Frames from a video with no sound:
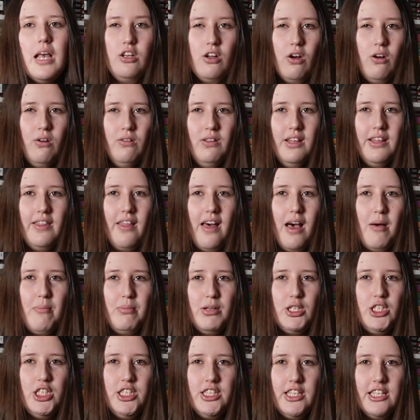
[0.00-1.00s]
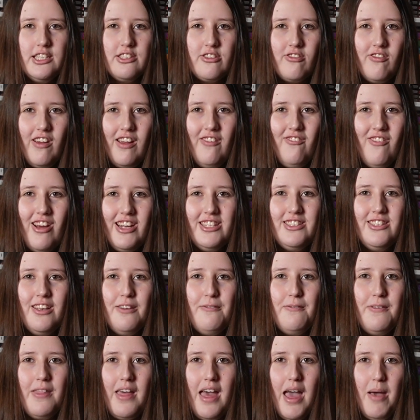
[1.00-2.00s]
Not only that, but she's the screenwriter
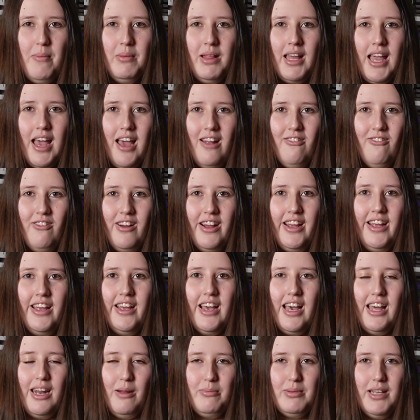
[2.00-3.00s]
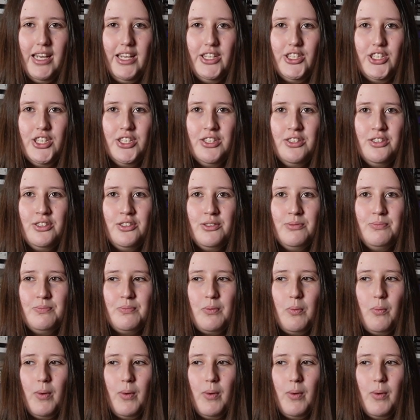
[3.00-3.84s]
for the Emily Henry adaptations,